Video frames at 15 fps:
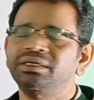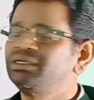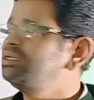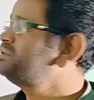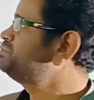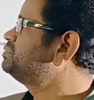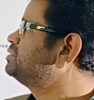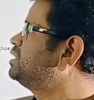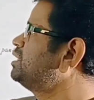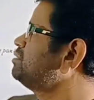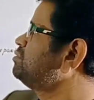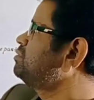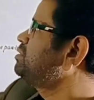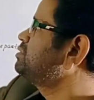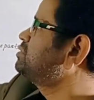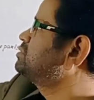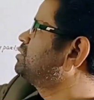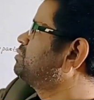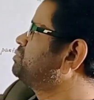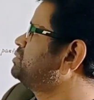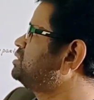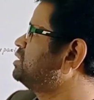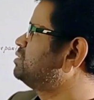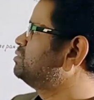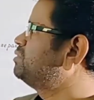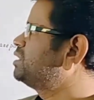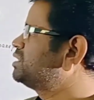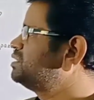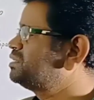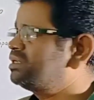If there will be the sufficient
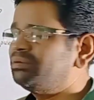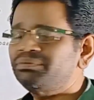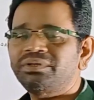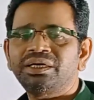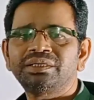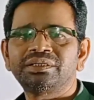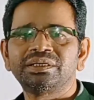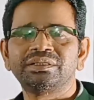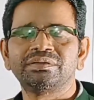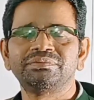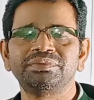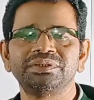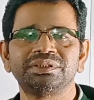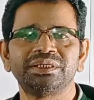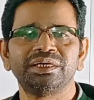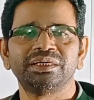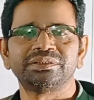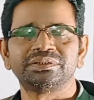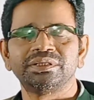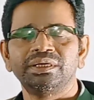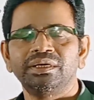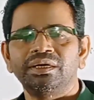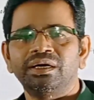working capital, then the business